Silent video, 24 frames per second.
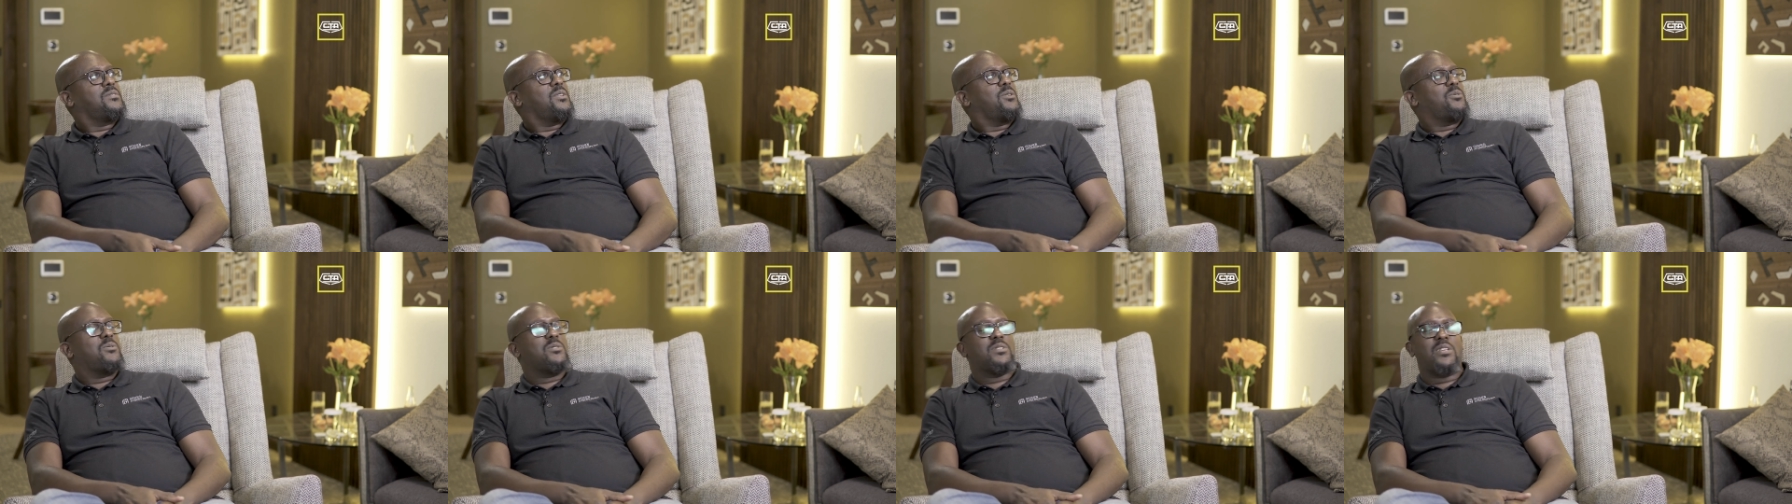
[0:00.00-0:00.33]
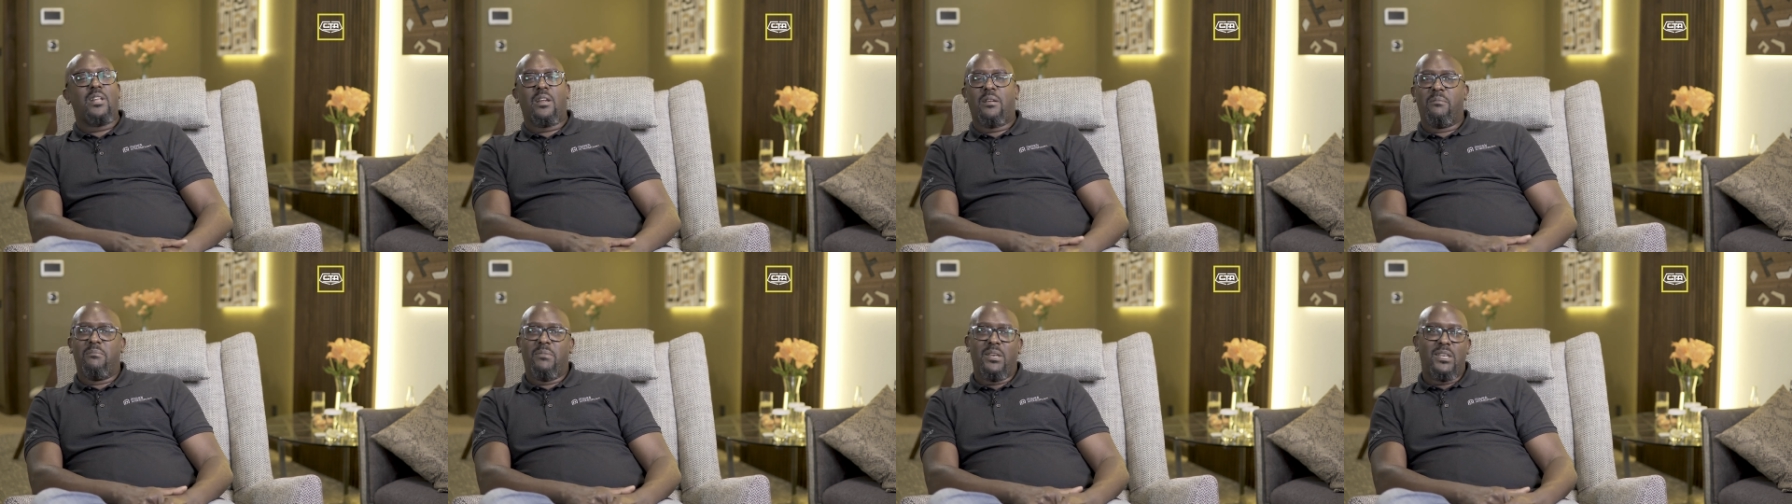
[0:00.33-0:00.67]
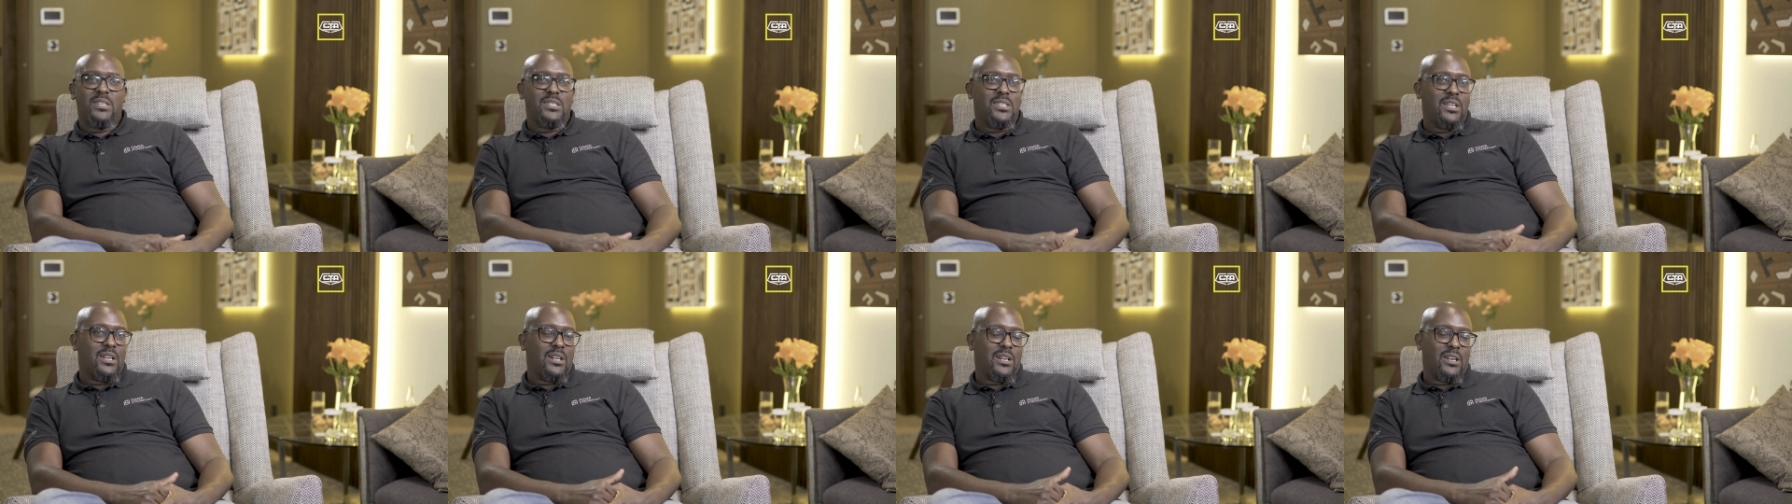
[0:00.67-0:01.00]
was an
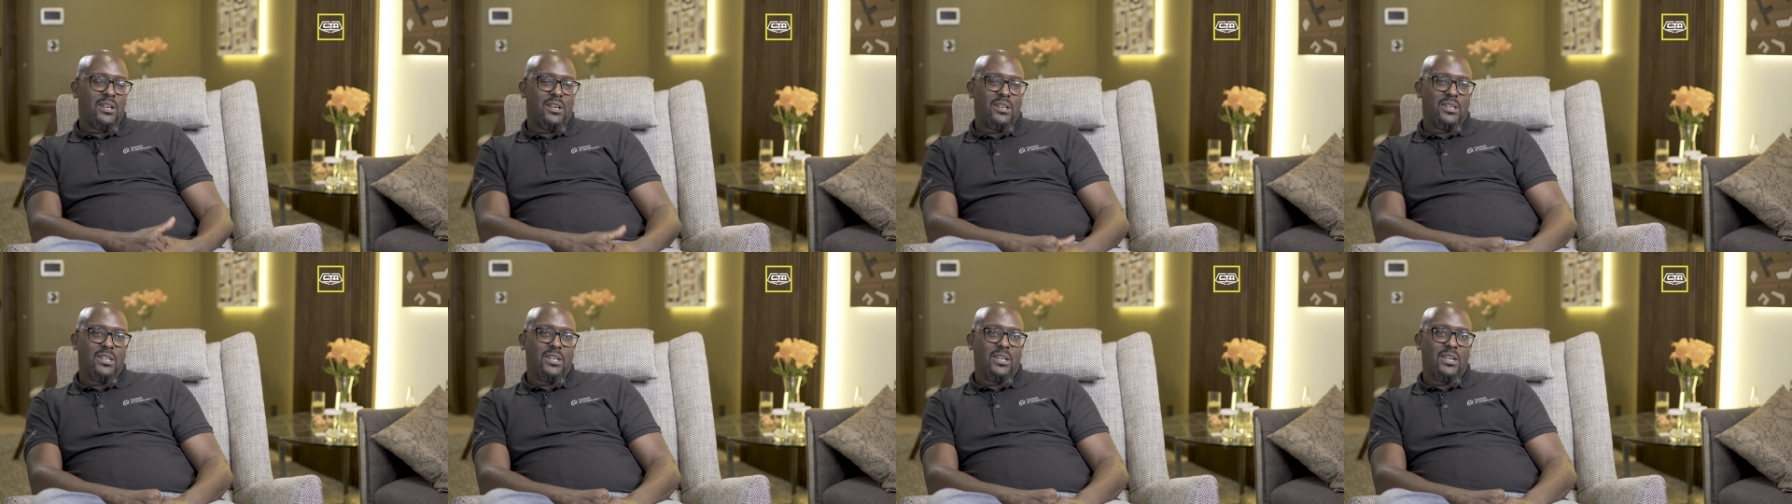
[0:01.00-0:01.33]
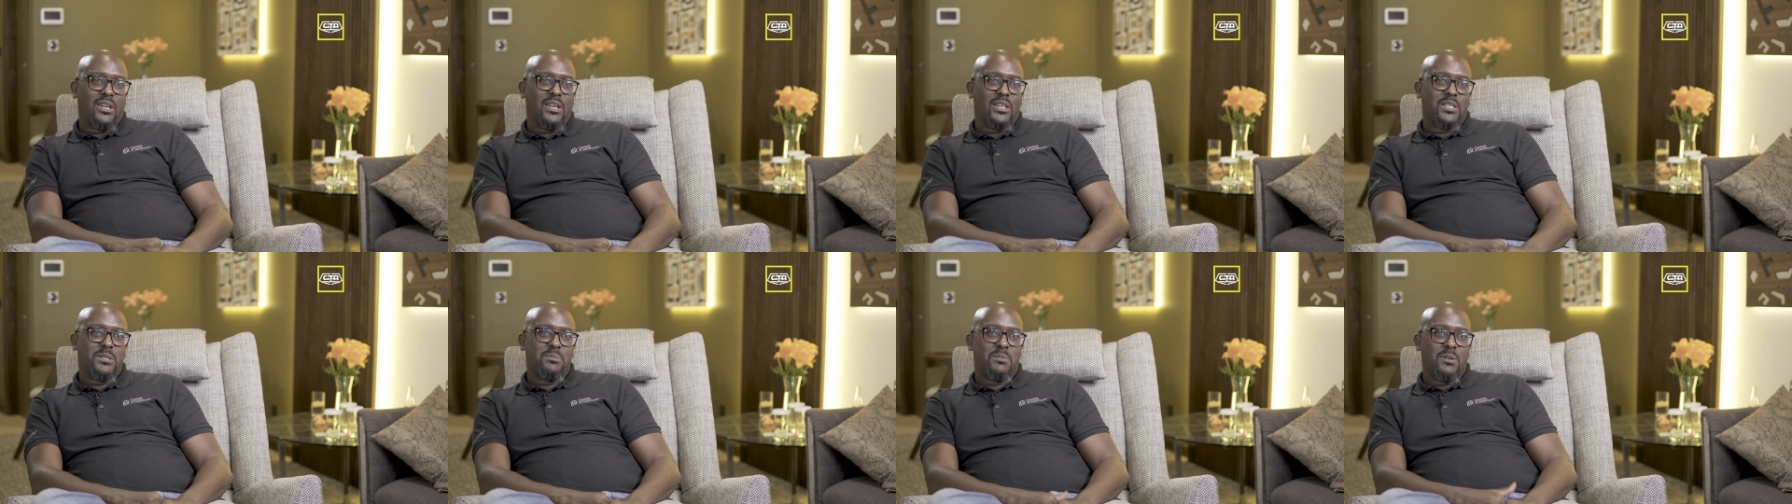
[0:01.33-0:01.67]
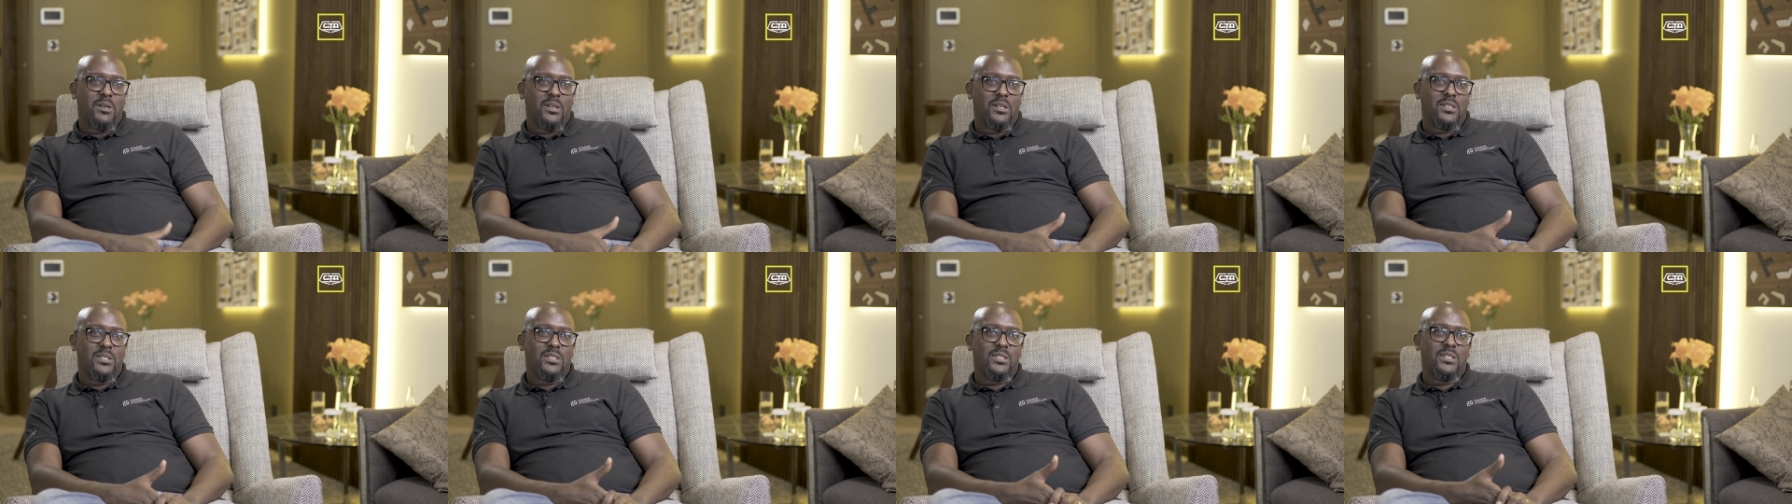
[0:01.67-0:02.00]
amazing learning
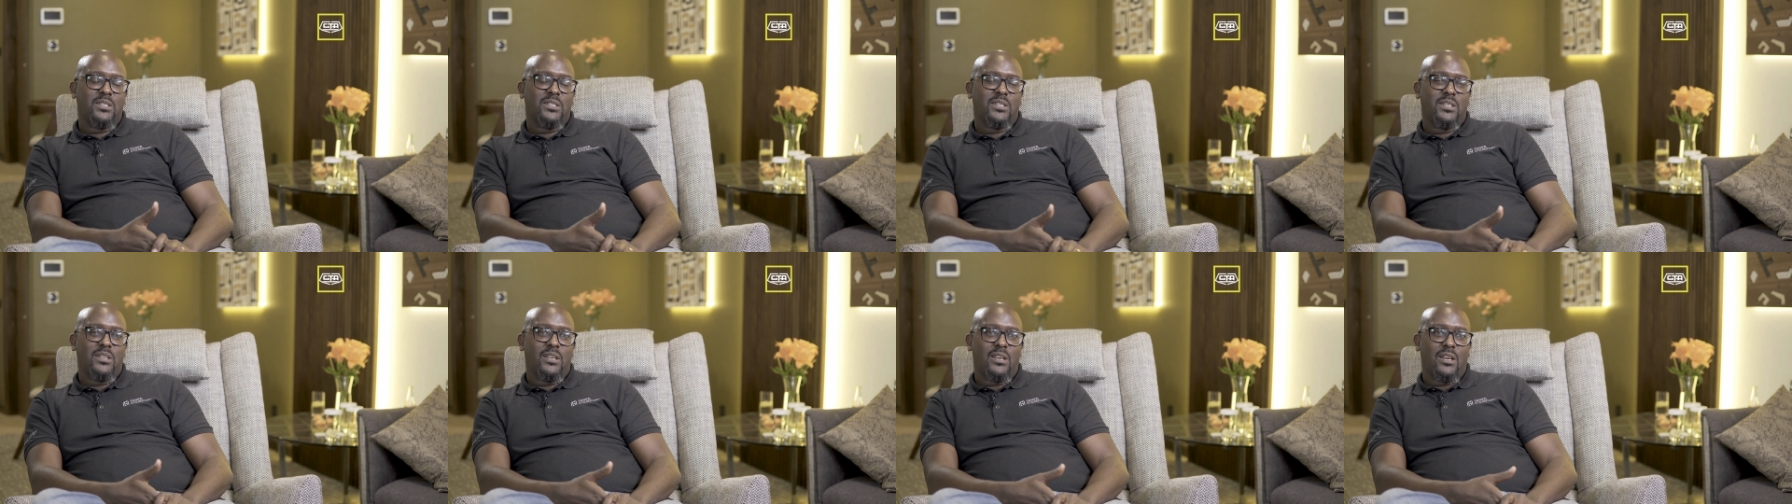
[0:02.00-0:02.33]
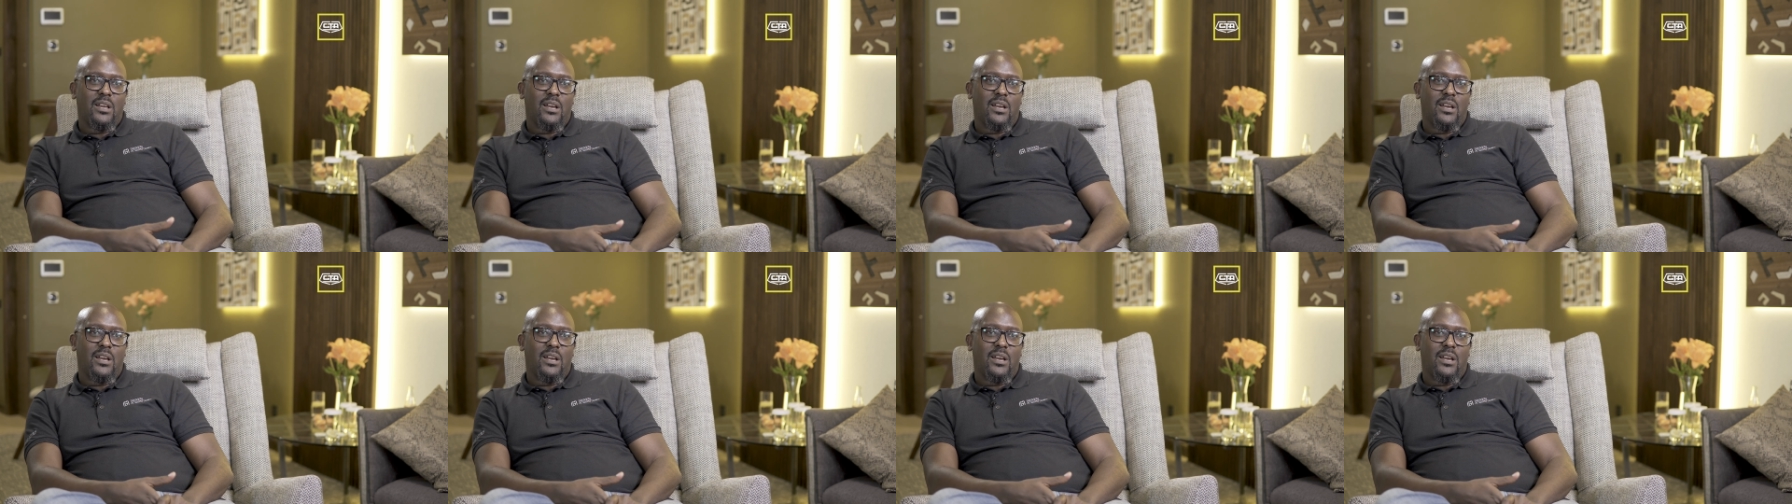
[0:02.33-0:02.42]
experience. Mm.